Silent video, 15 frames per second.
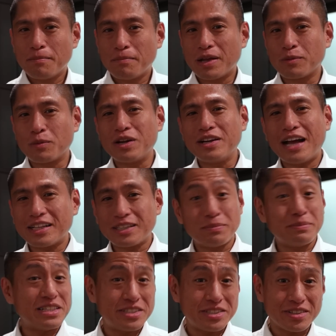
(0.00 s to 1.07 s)
but we're not
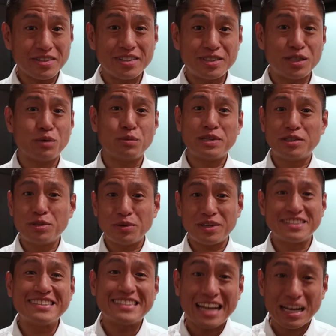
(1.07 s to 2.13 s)
going to be sure until we do a
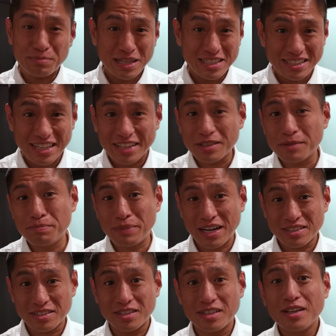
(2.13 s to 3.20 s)
side-by-side
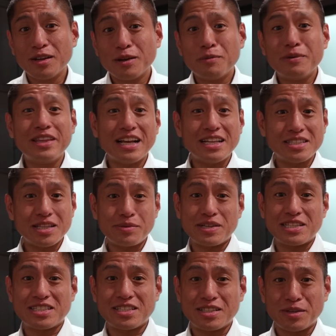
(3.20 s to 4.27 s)
comparison with the
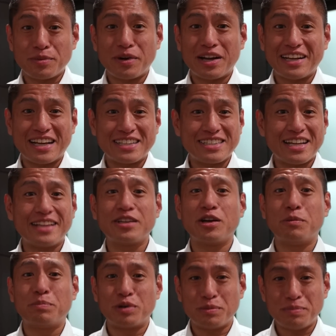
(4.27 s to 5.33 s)
Insta360 One X and
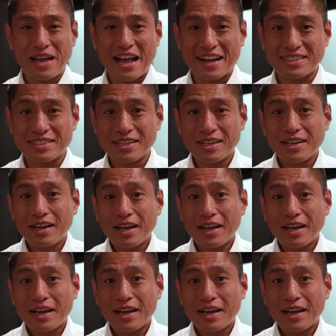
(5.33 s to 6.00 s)
GoPro MAX.